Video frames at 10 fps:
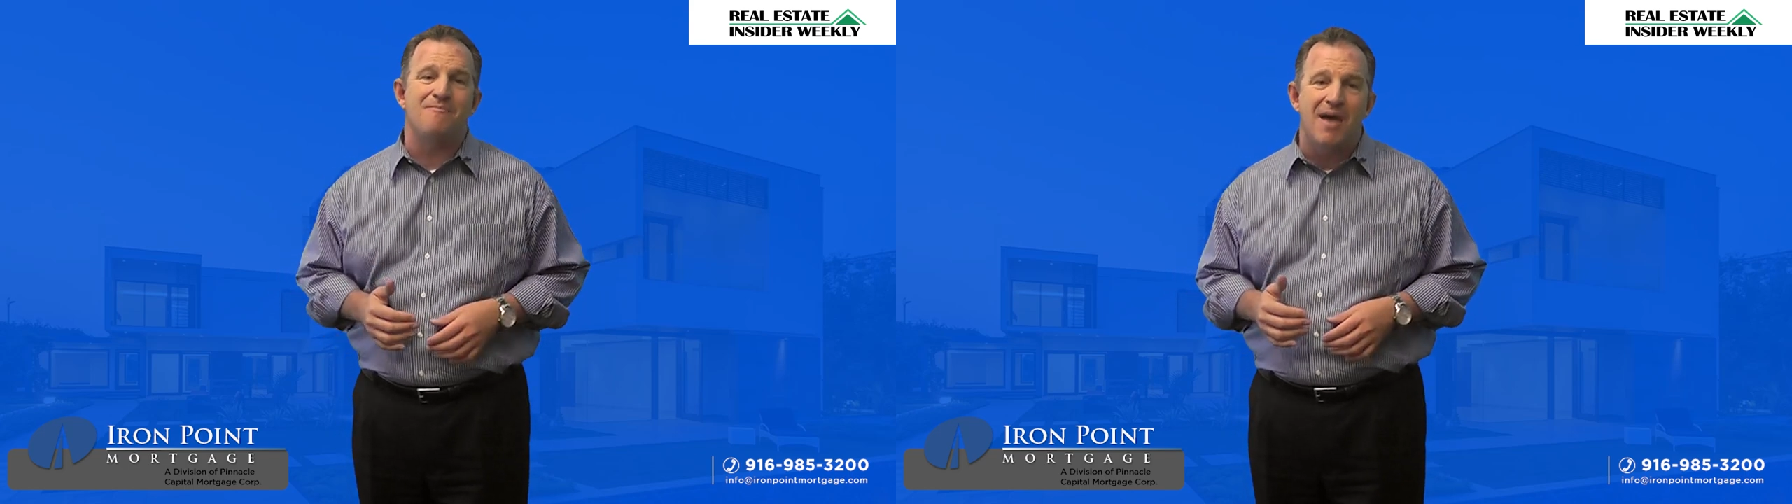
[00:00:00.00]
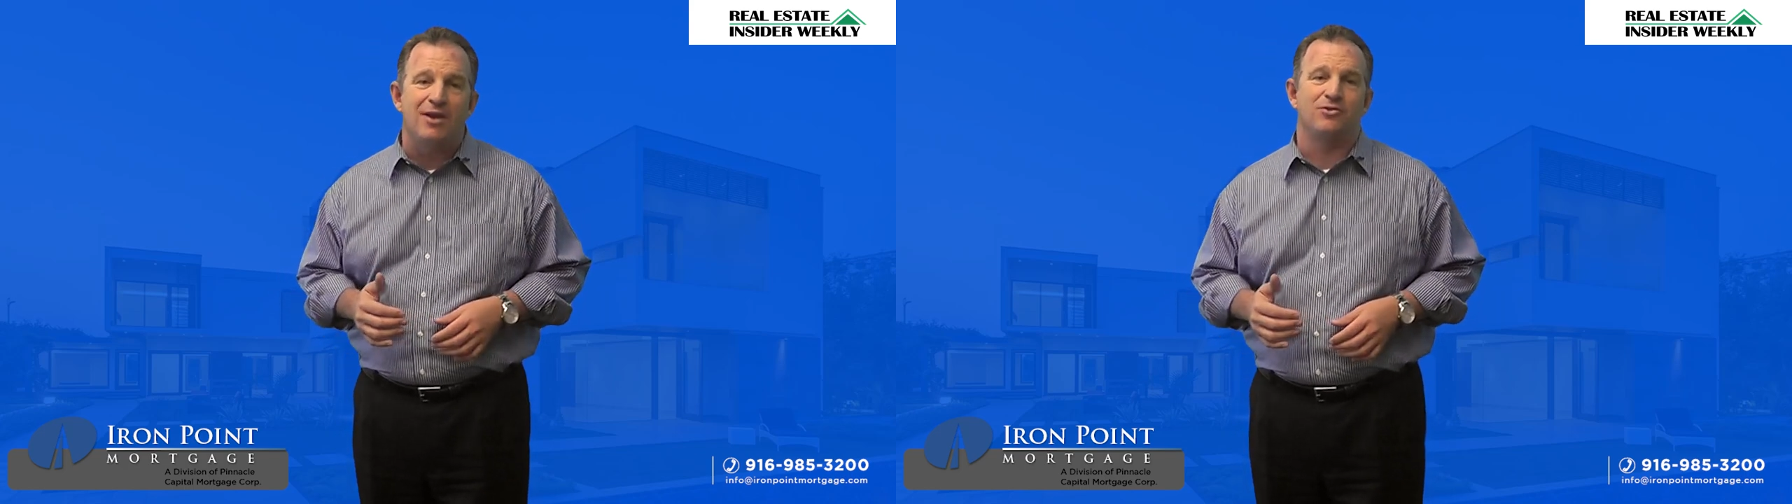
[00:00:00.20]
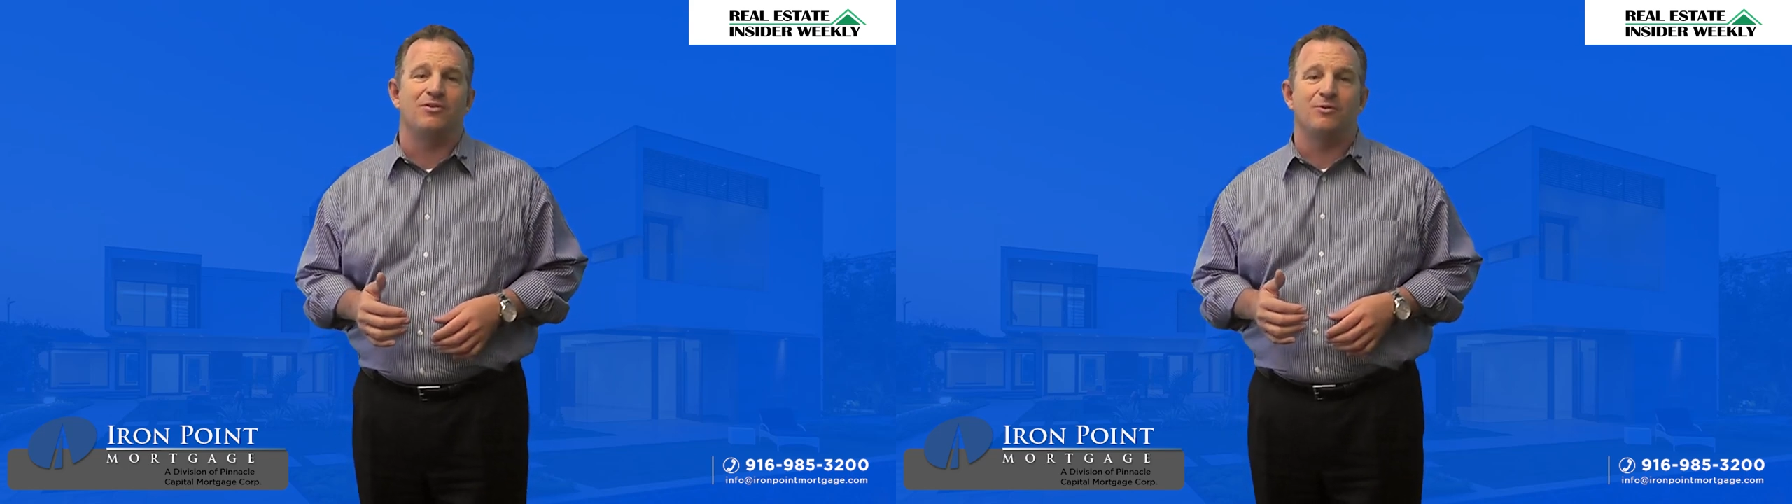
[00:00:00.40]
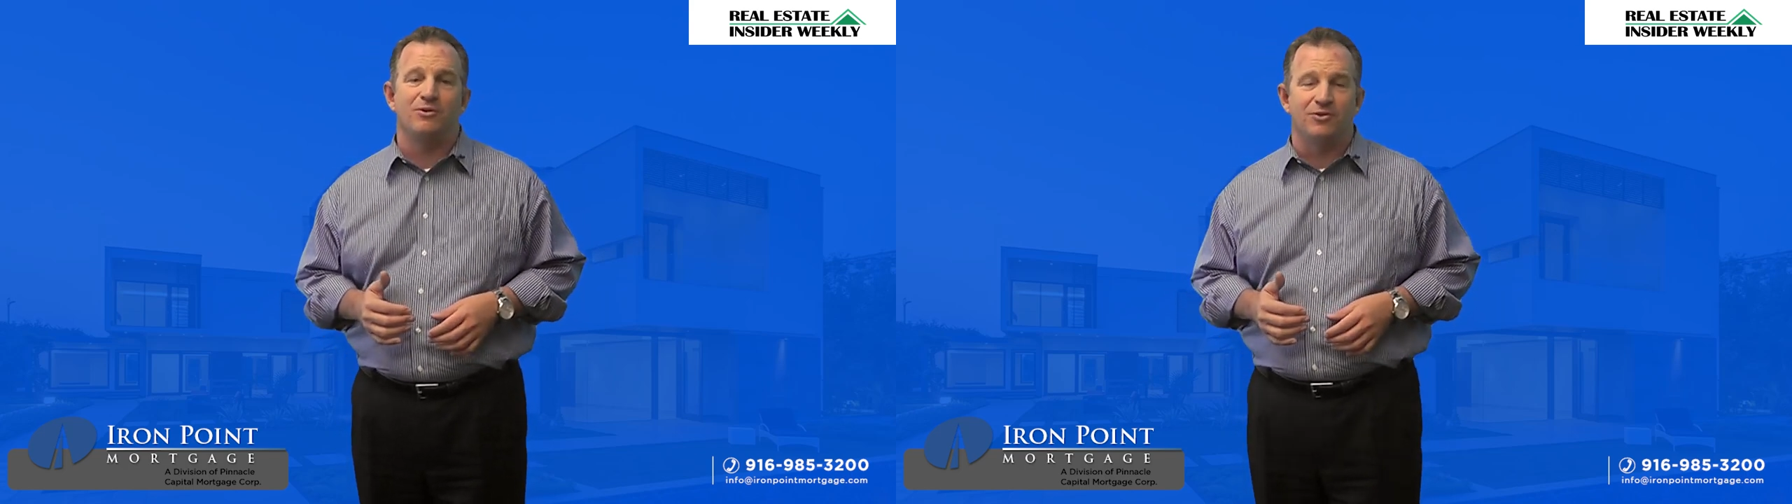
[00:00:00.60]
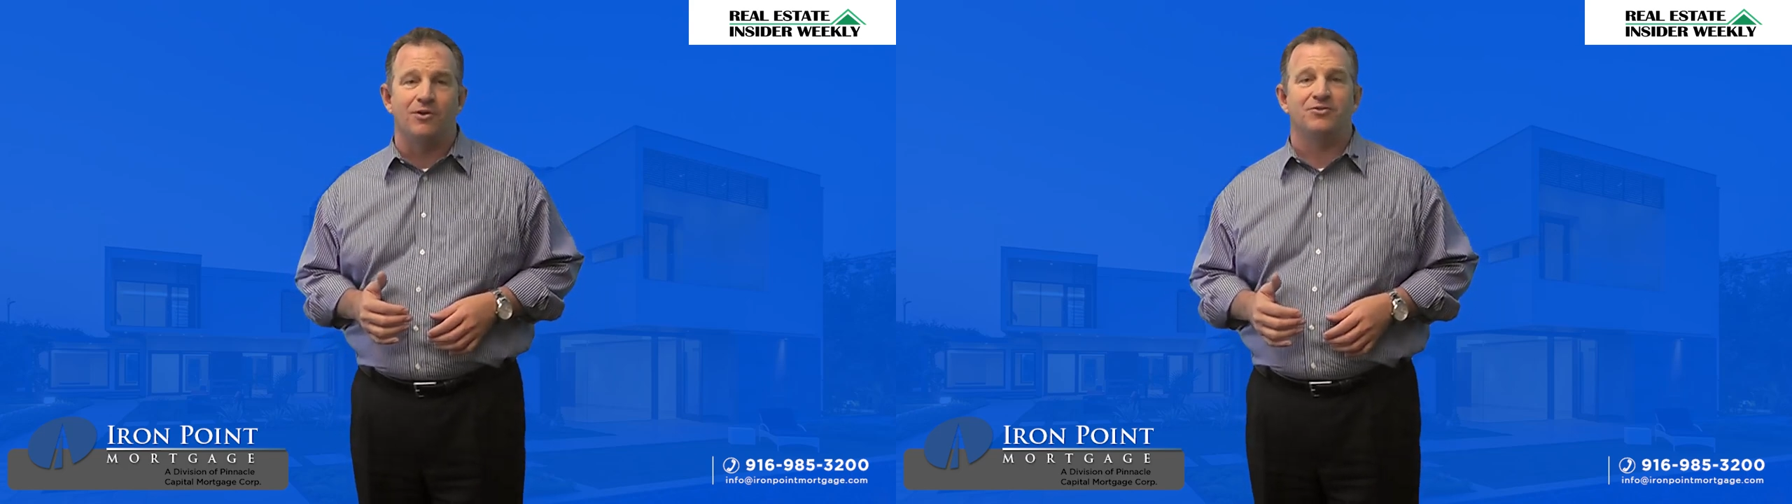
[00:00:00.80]
measure the
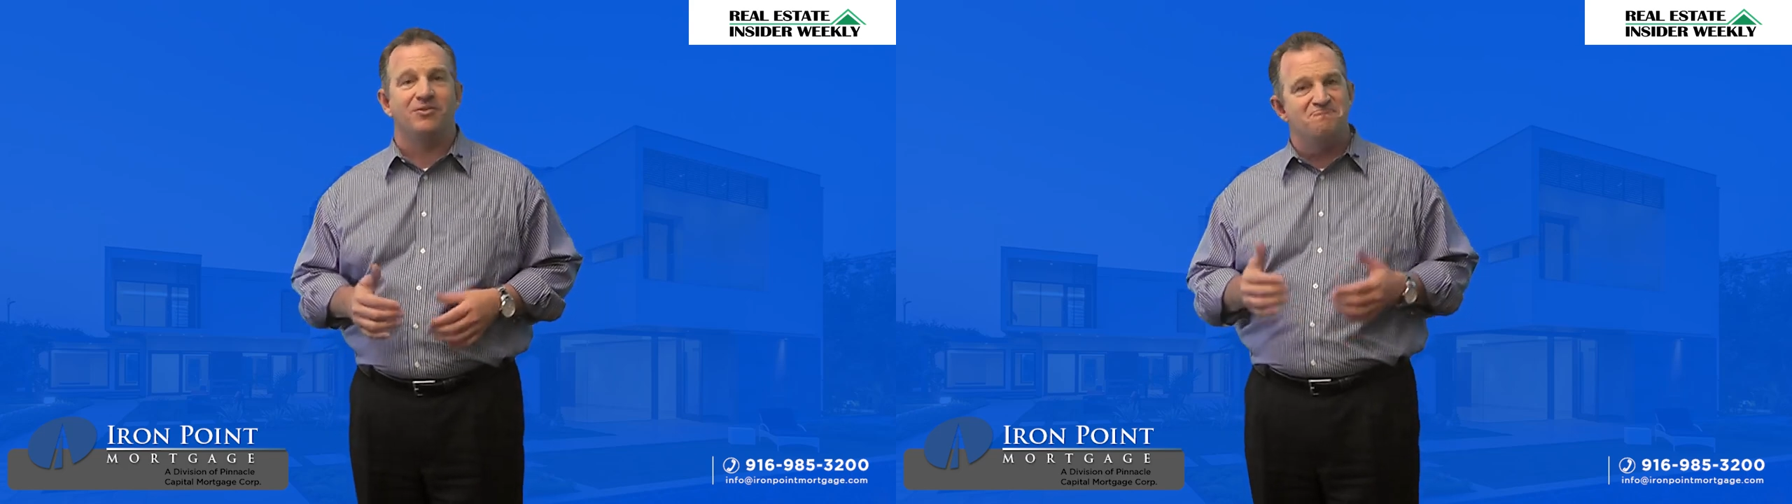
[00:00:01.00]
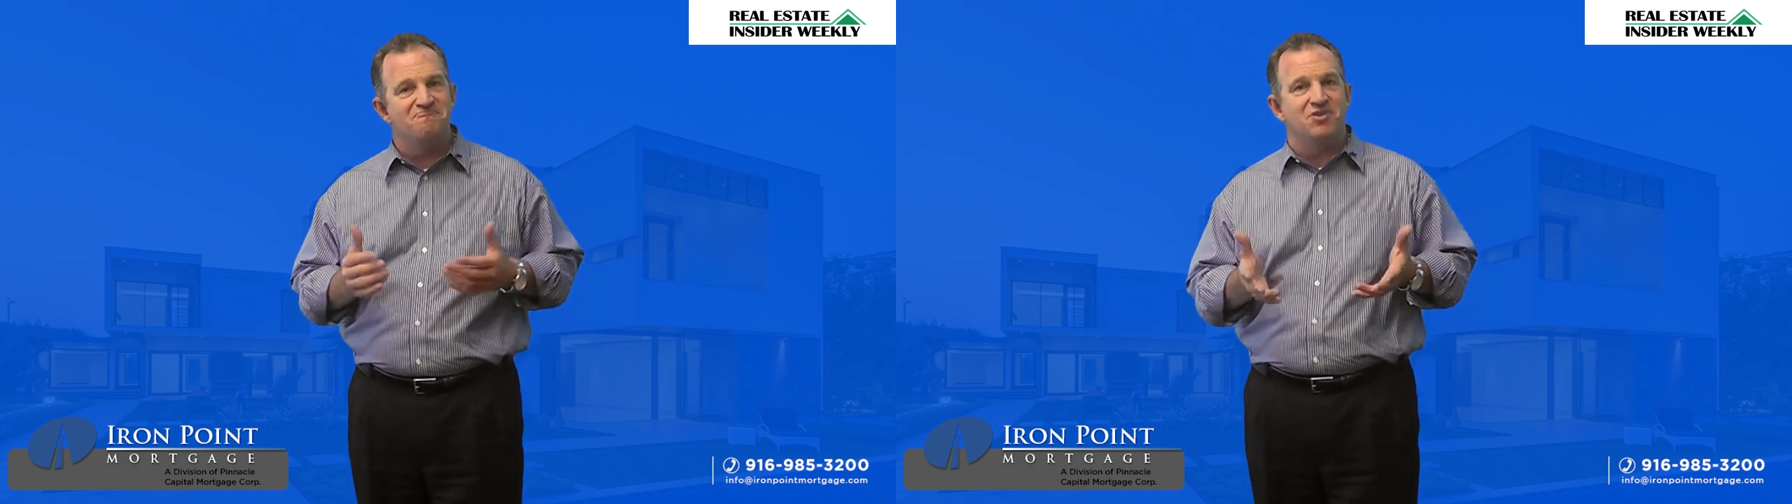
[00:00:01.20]
results.